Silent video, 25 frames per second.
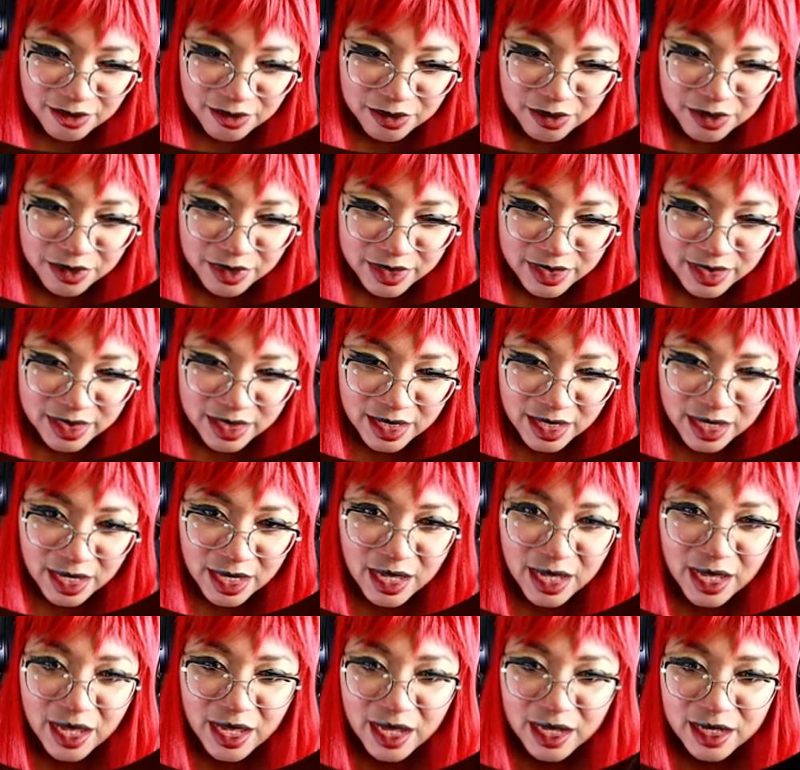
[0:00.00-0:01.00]
What the
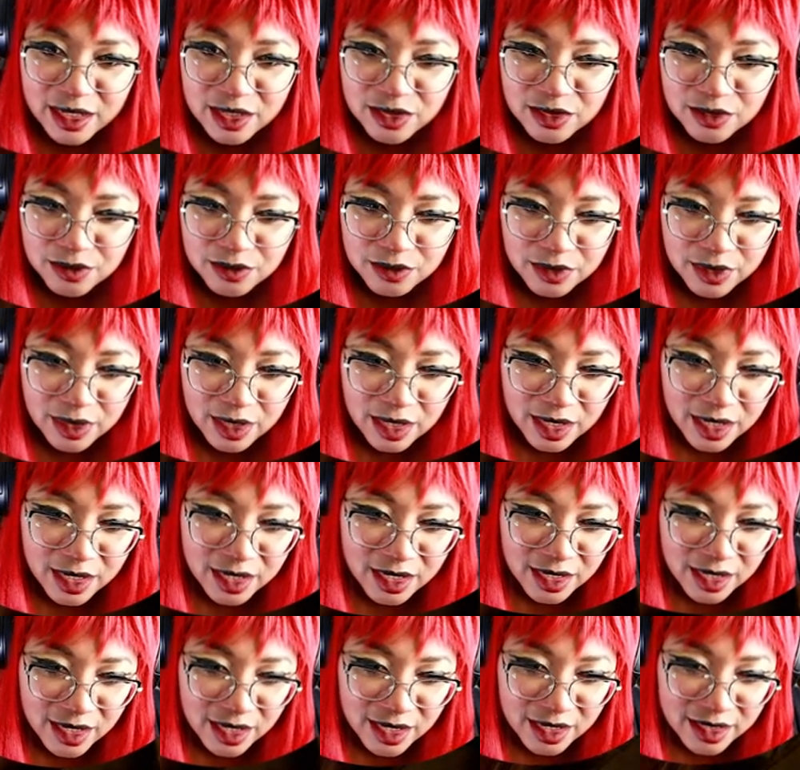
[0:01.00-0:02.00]
actual?
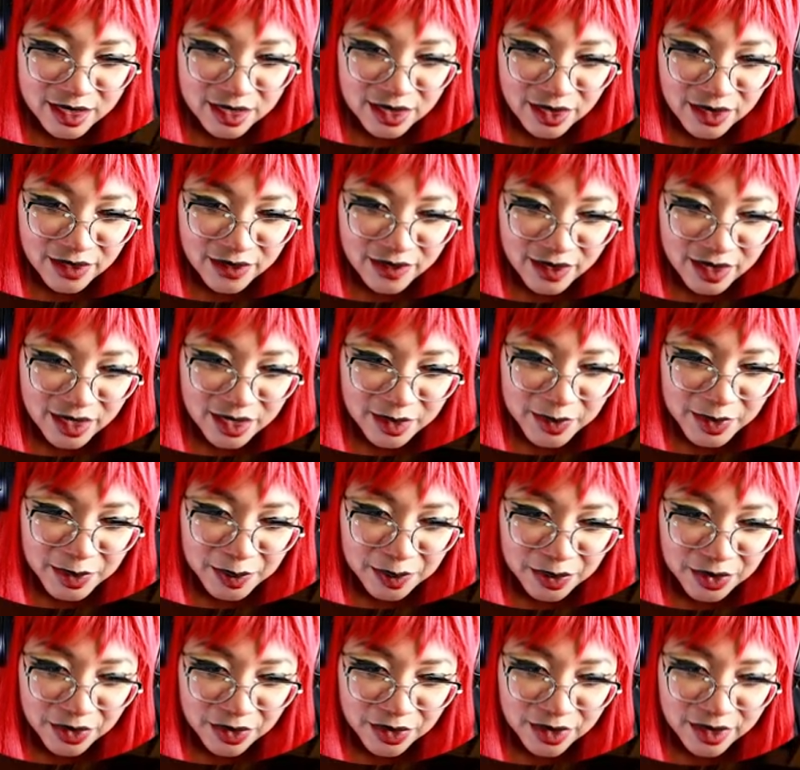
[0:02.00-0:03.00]
And then it turns out to be
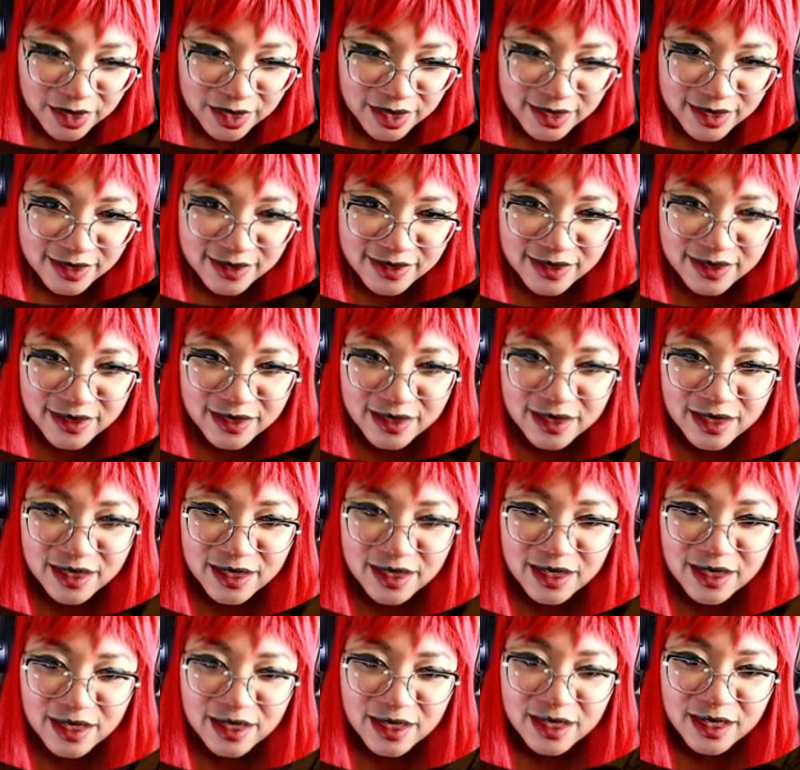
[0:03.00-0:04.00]
Boris?
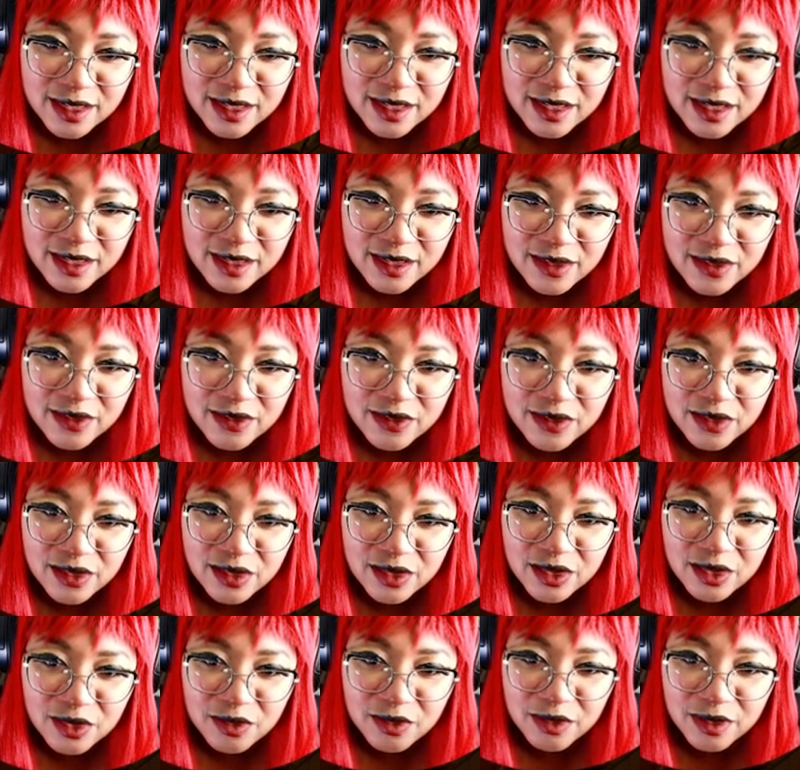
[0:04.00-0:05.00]
So
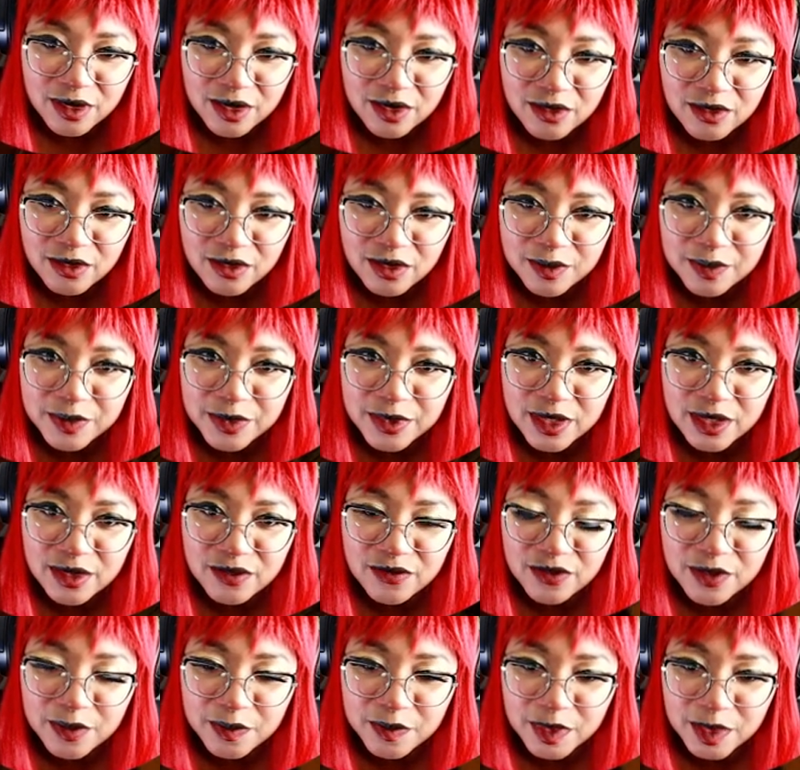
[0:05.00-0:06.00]
you are cryptic
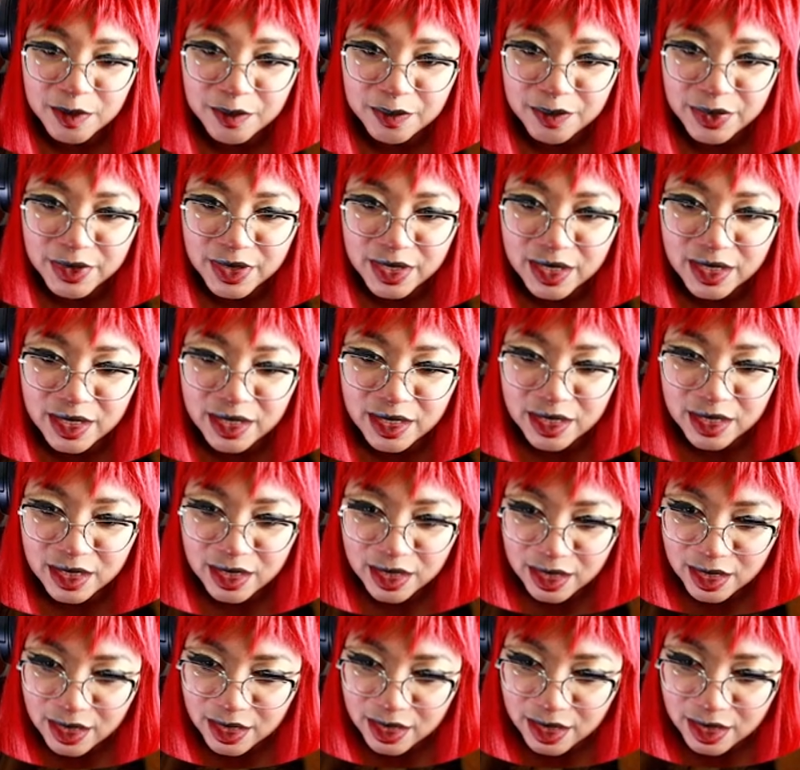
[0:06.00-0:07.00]
from the
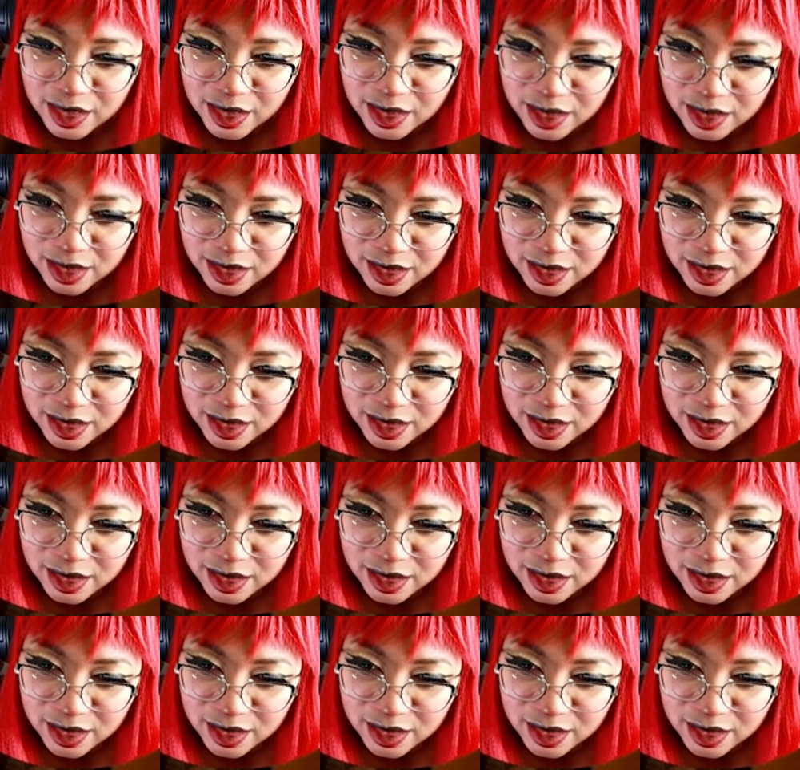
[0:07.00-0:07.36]
beginning.